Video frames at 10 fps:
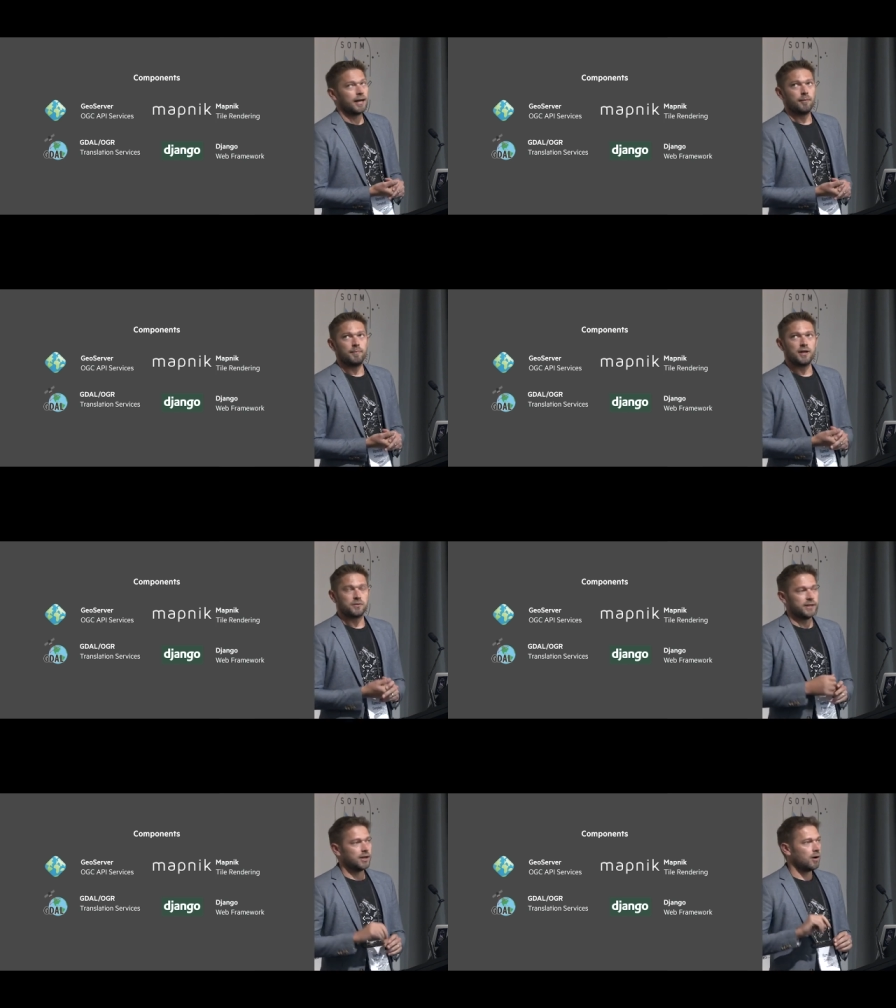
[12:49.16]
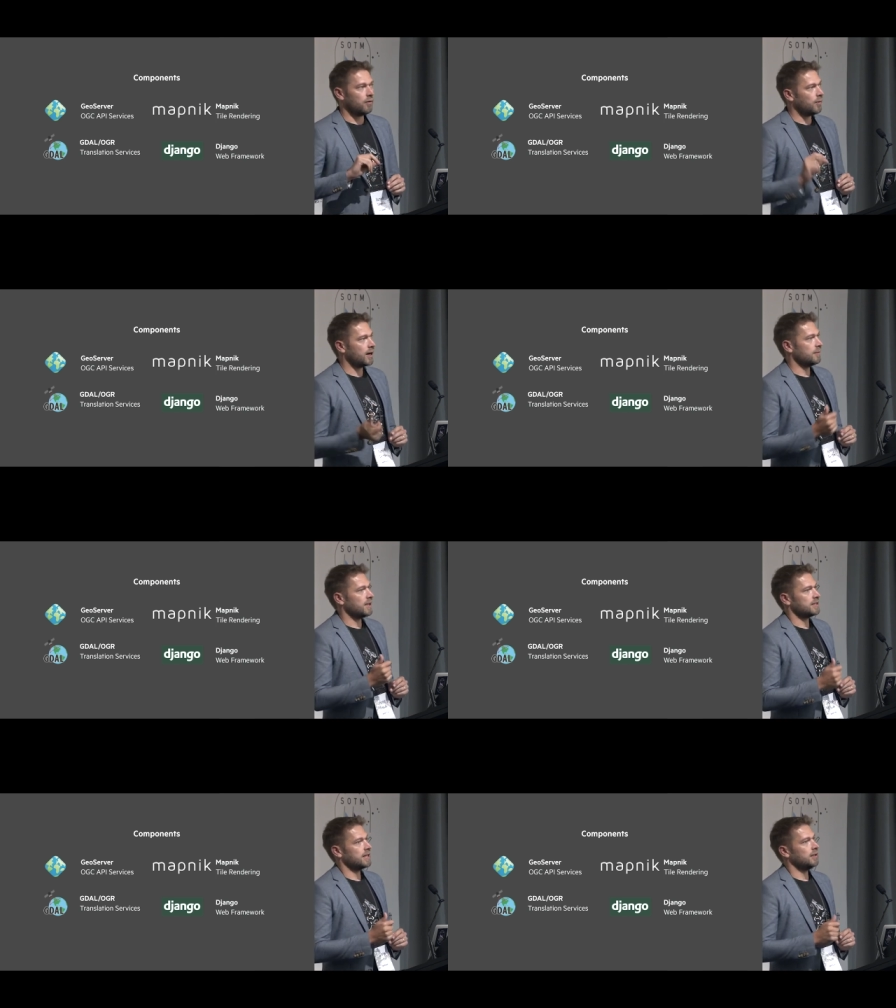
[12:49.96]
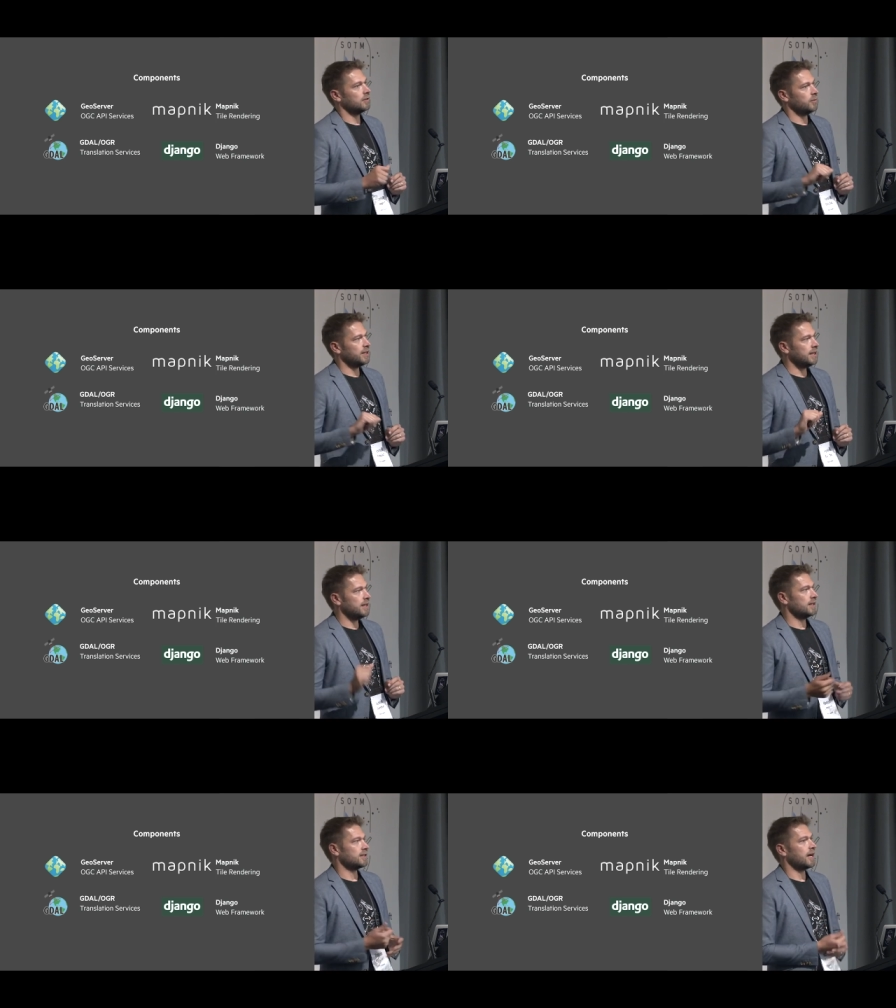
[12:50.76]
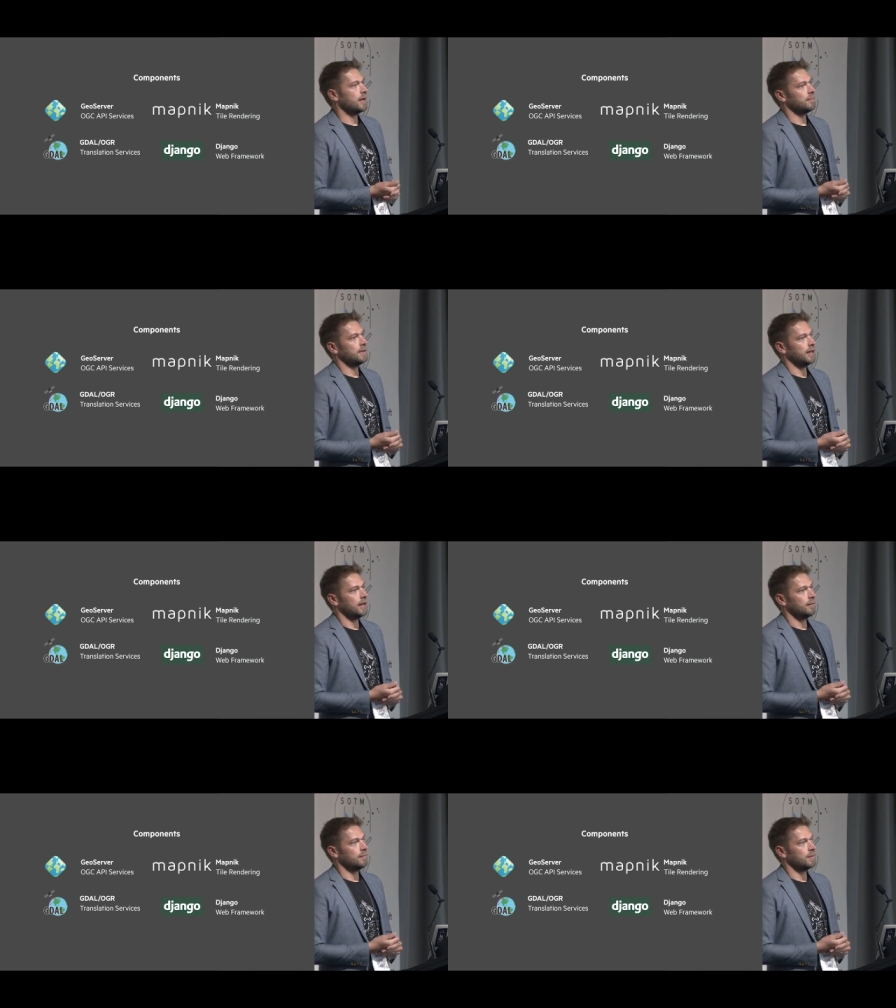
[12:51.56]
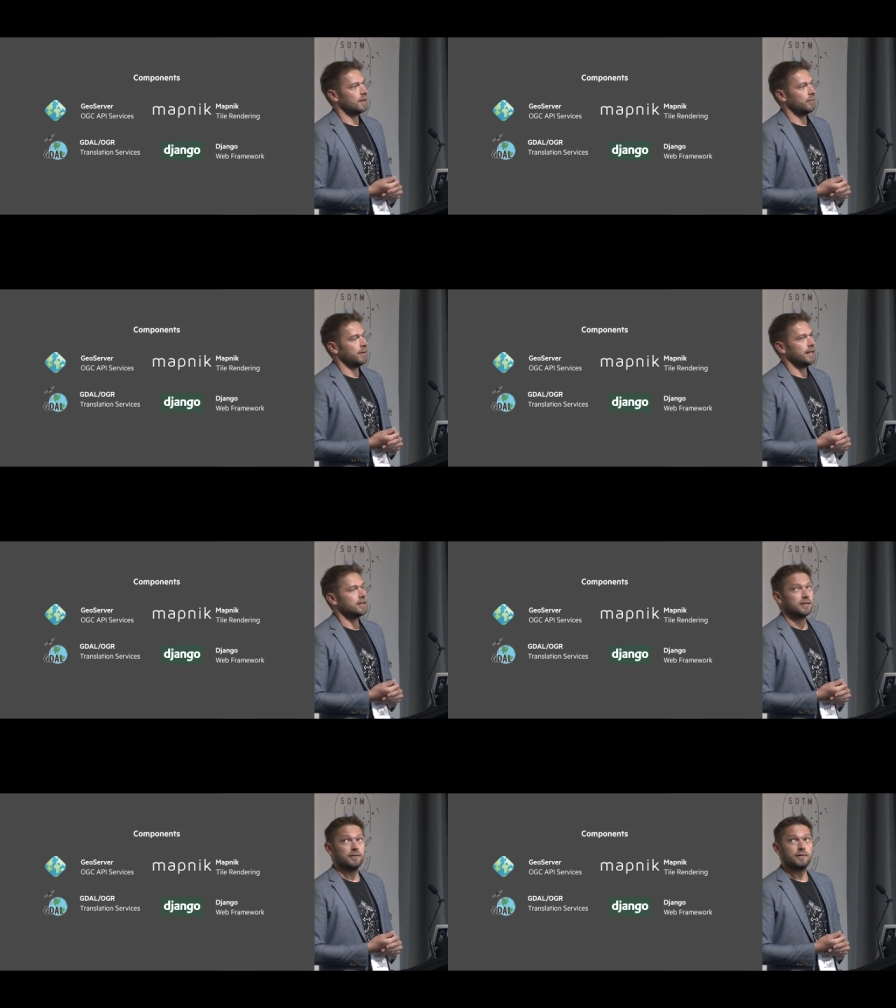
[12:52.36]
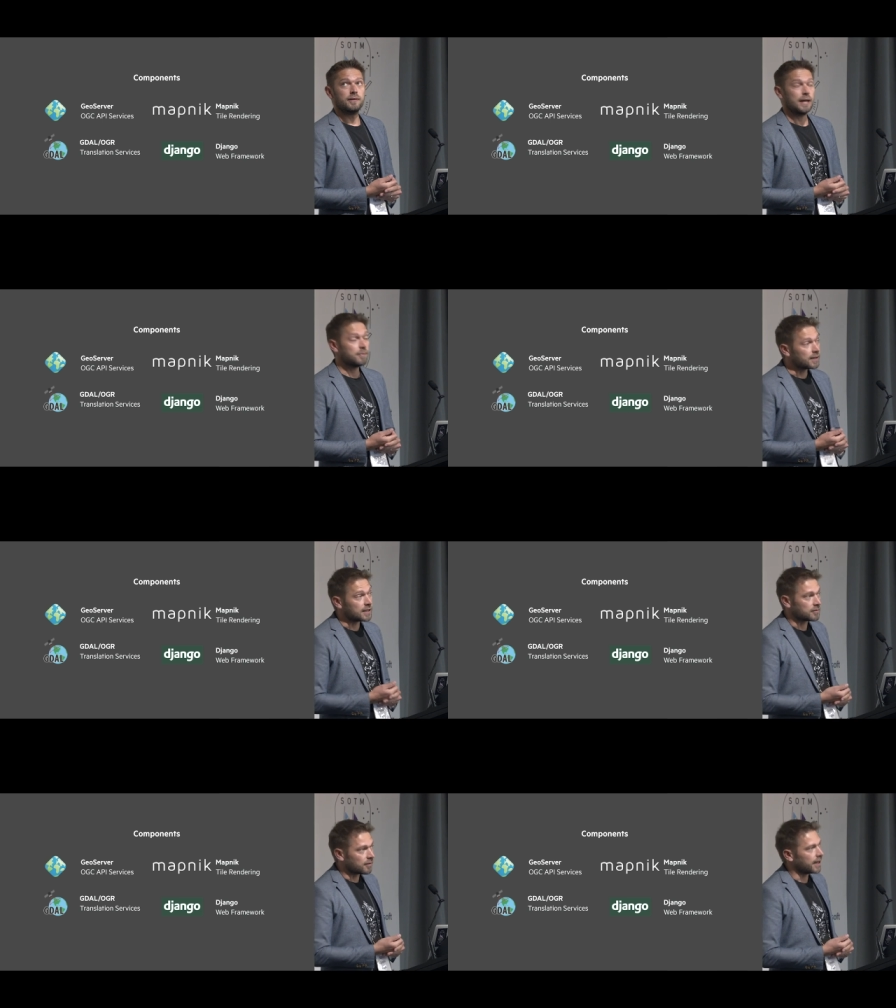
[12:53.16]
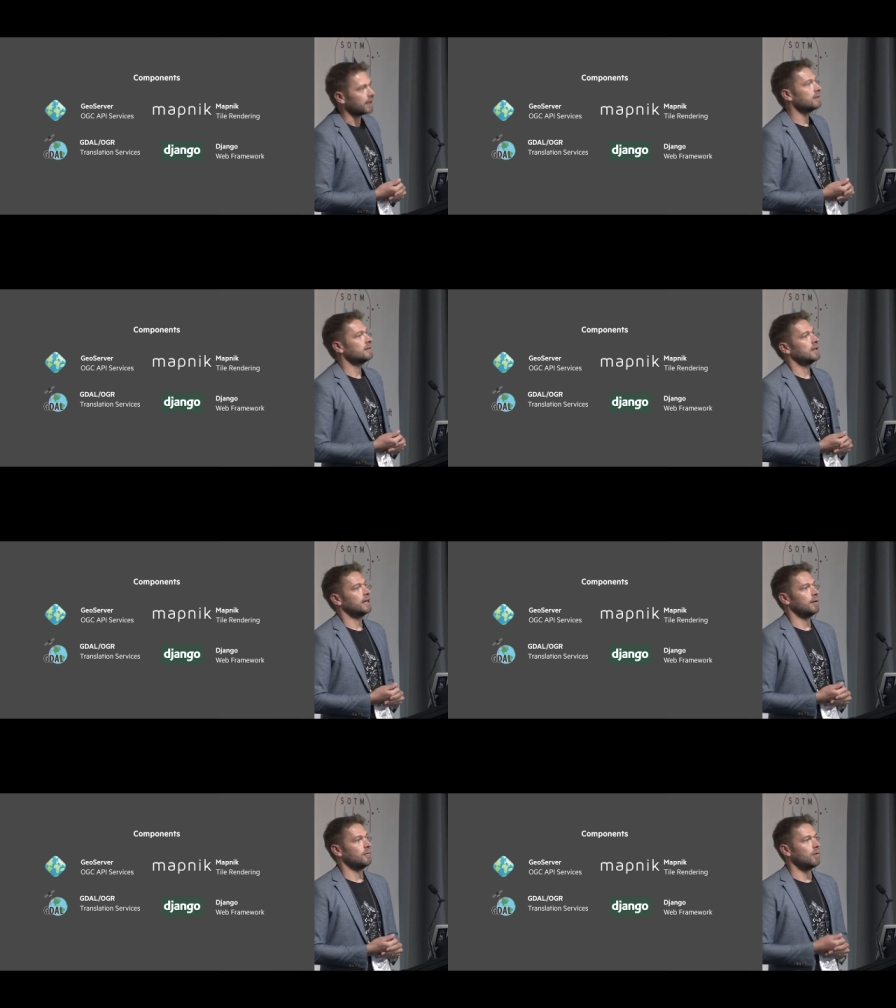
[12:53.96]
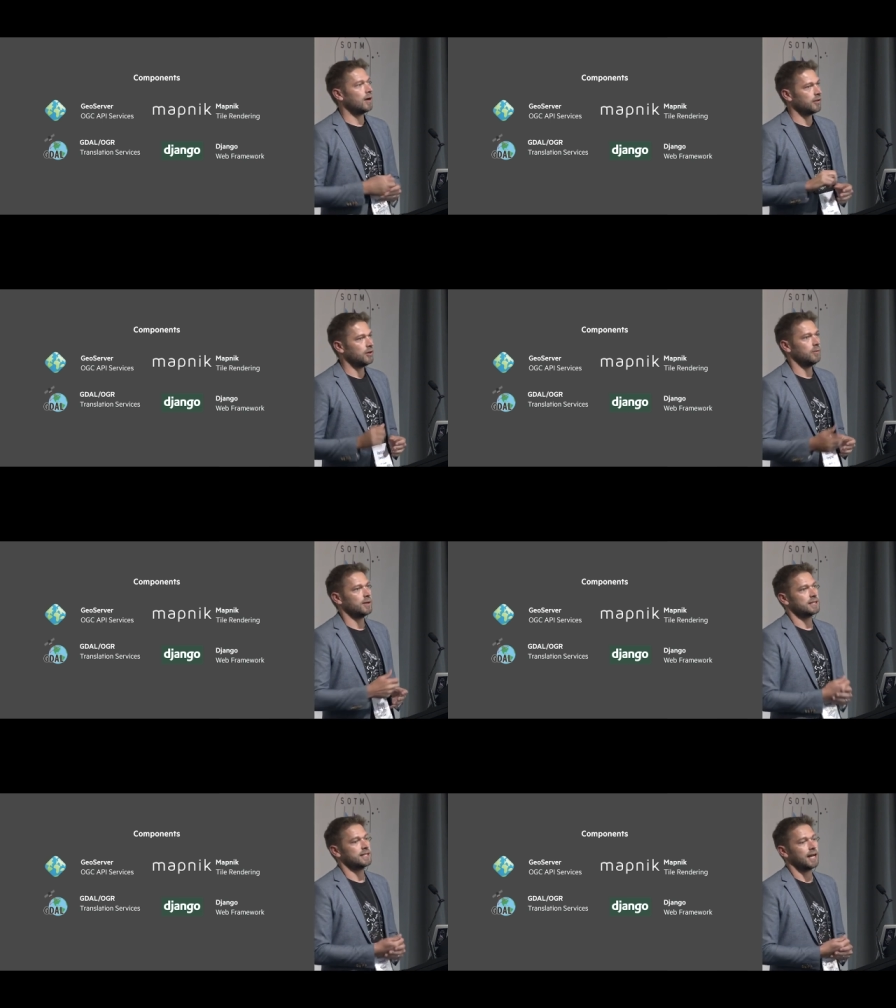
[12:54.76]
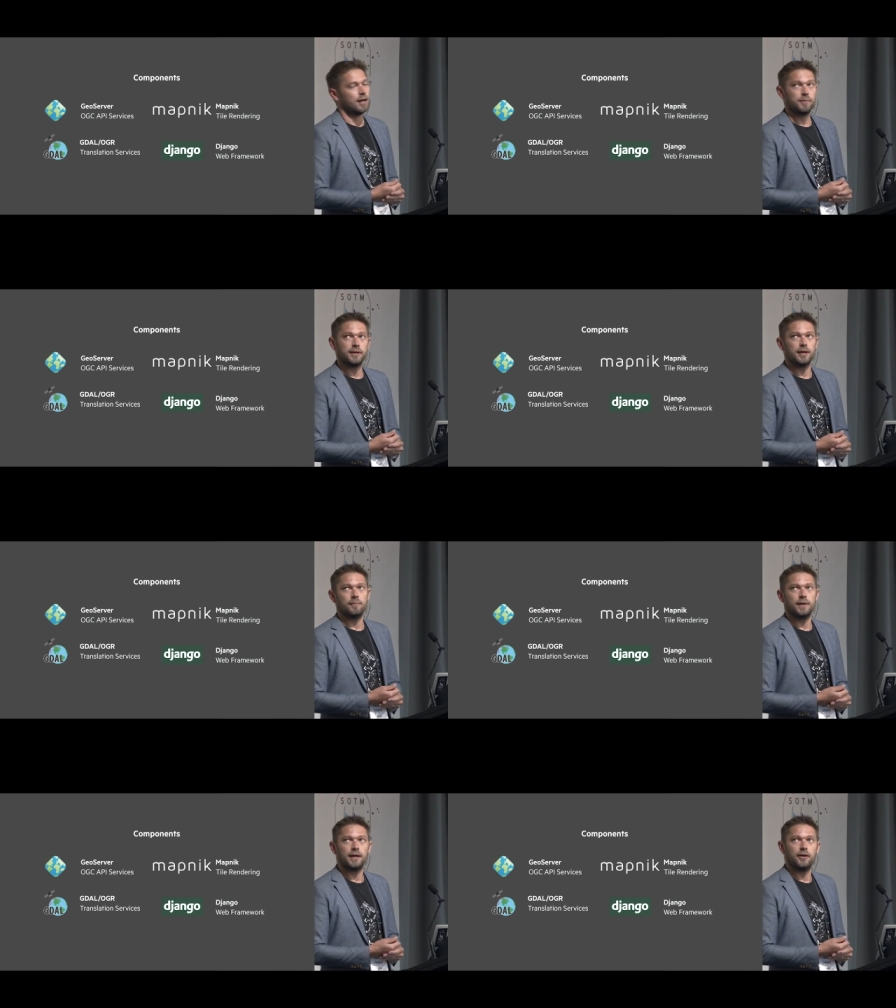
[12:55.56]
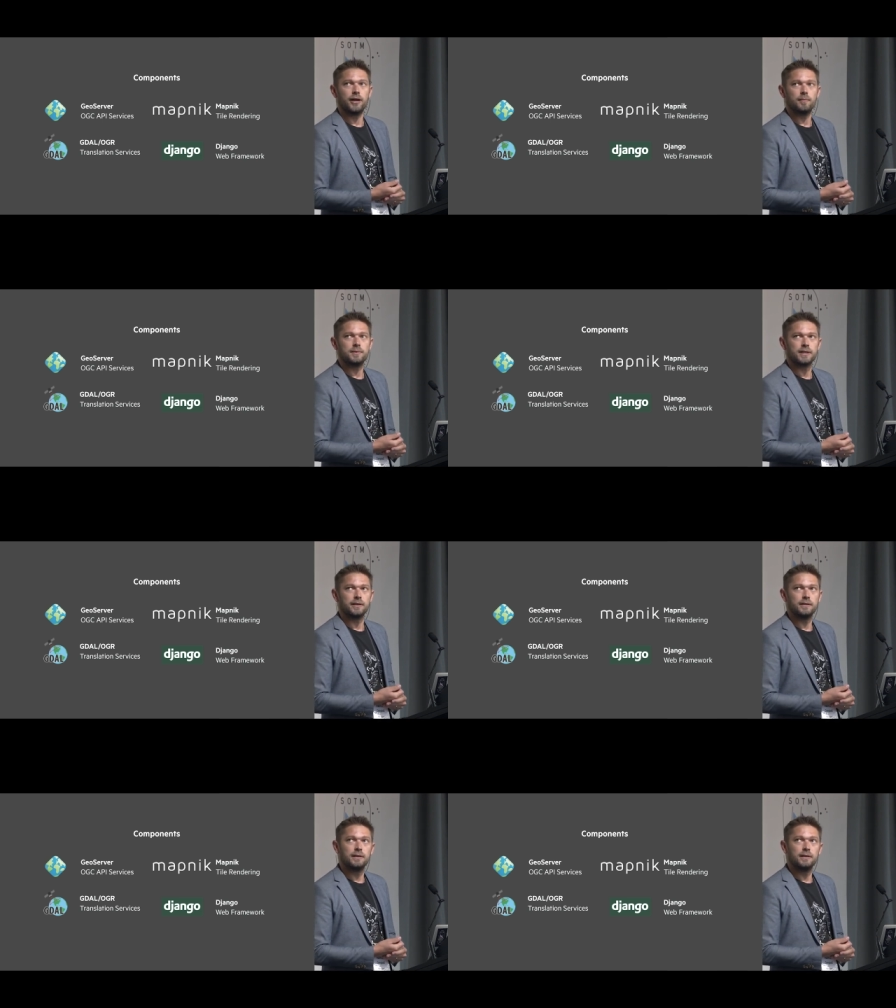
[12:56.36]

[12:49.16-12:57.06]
um, because we know if one of them gets killed, we need the time. Um, we need to keep things running um, while the new ones start up and, um, and load up. So